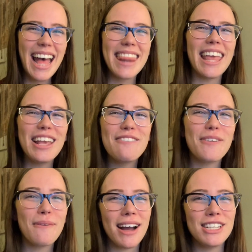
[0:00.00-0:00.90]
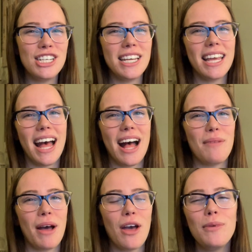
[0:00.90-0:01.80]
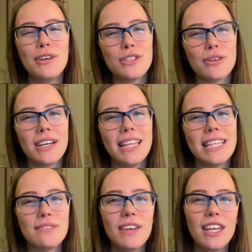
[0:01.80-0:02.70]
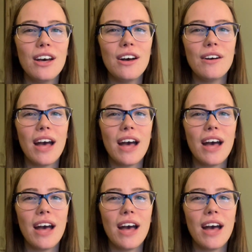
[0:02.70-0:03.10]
Thank you for watching. I hope you enjoyed this video,